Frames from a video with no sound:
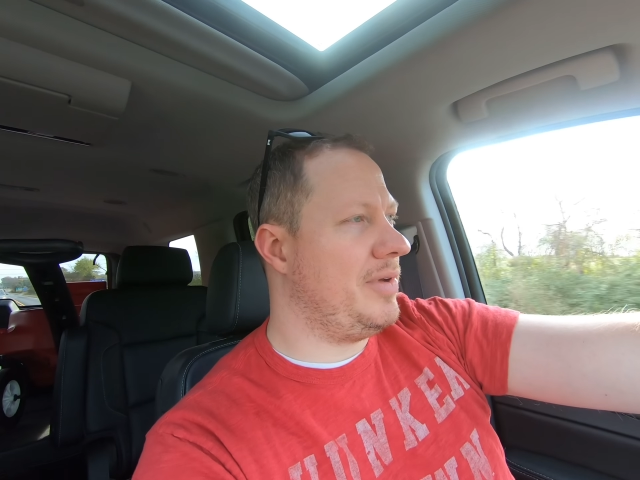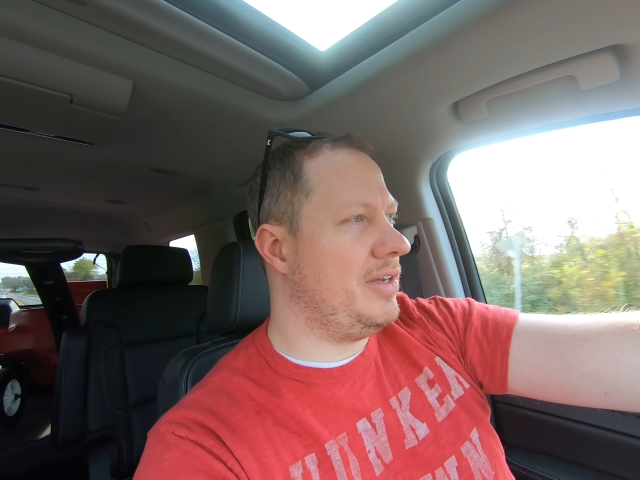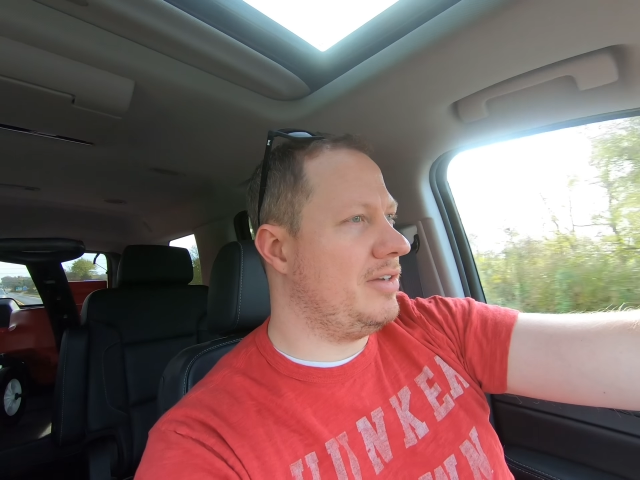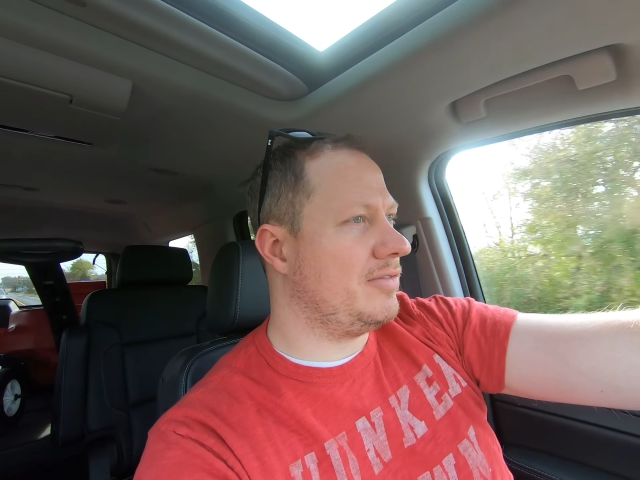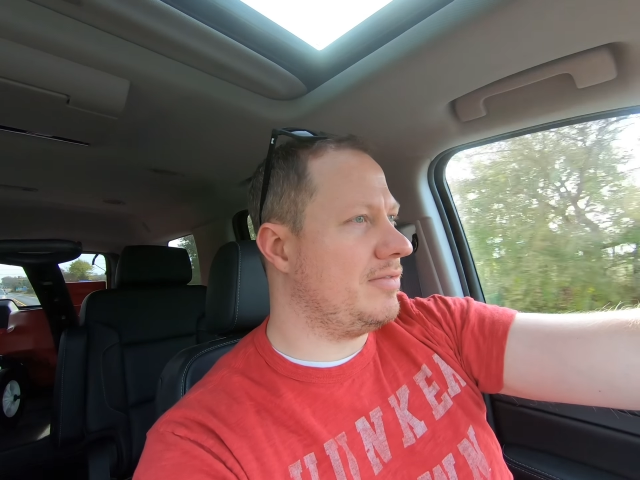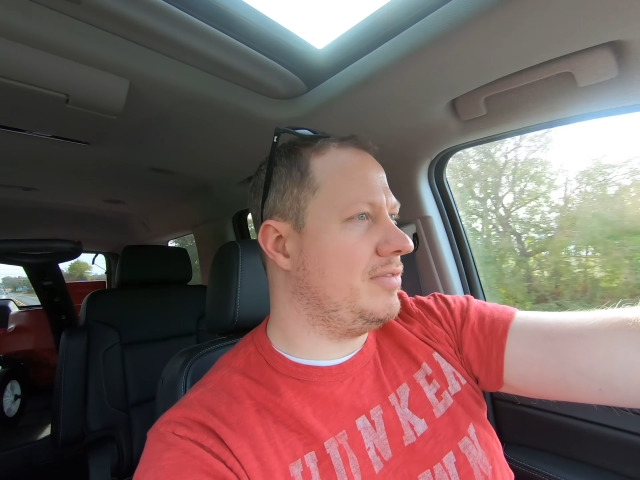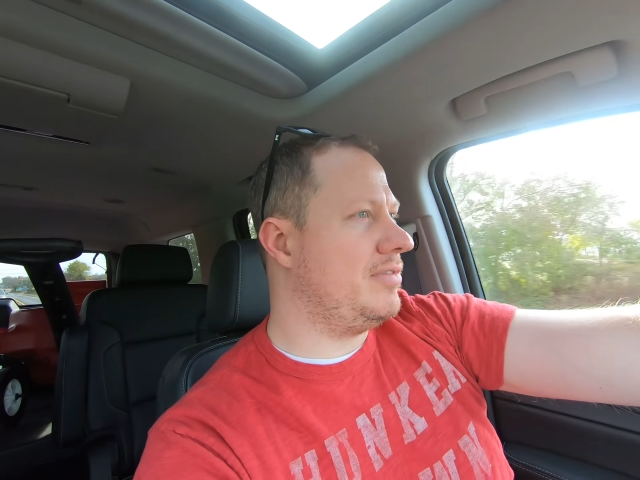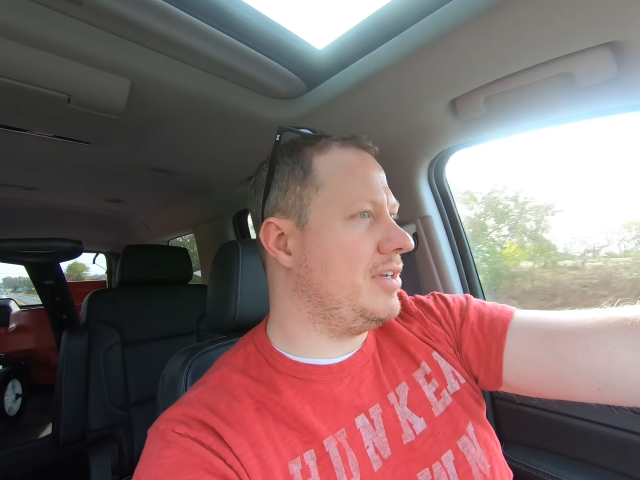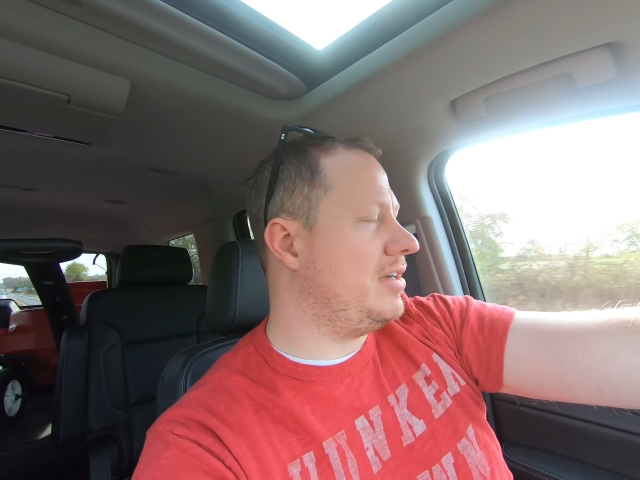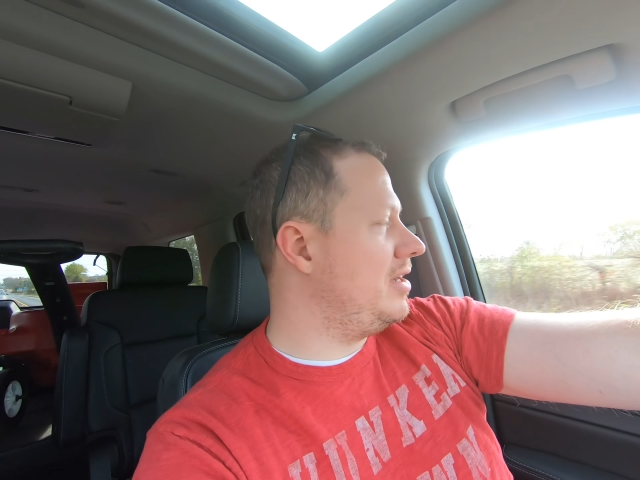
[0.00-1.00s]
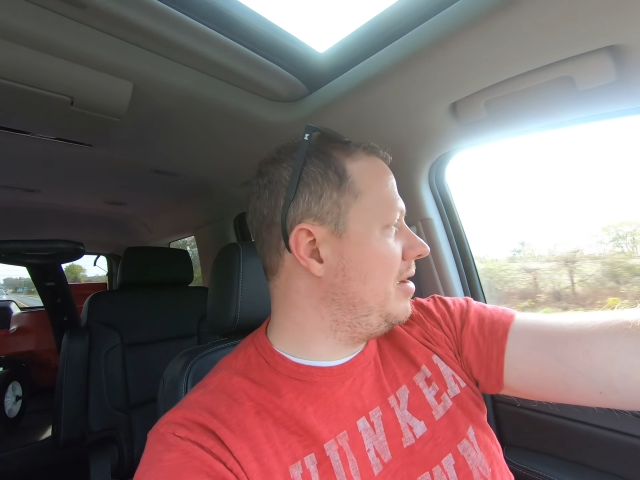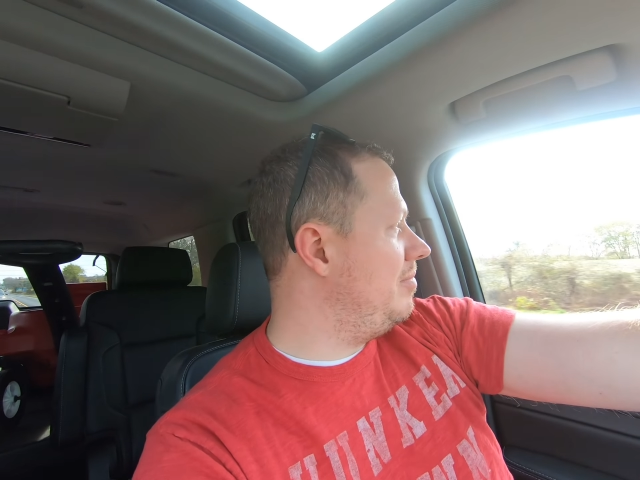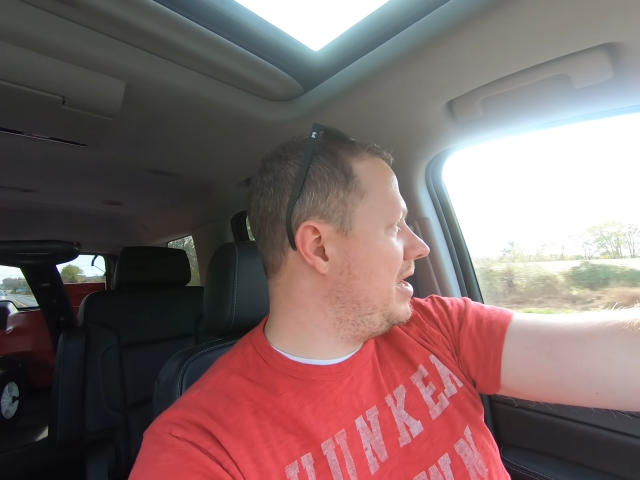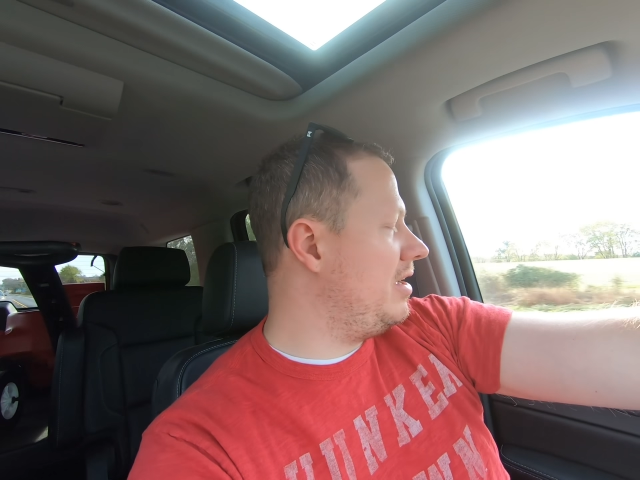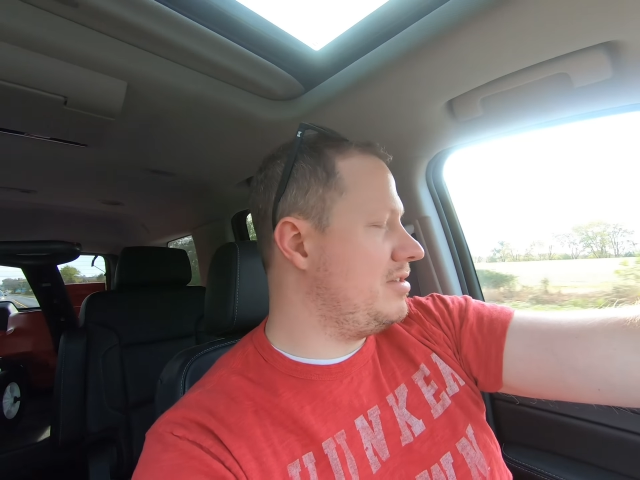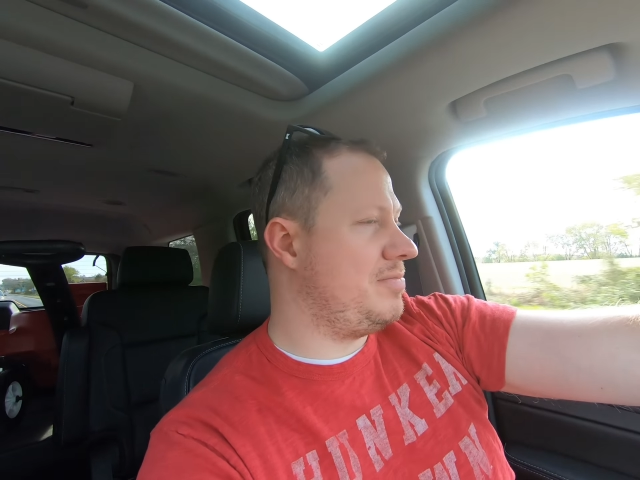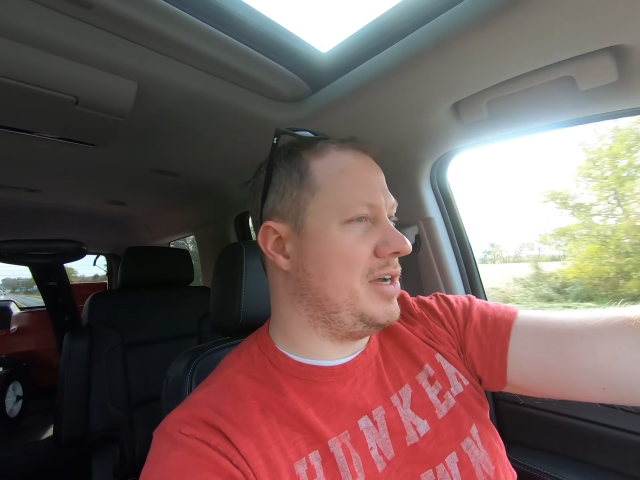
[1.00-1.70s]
mountains,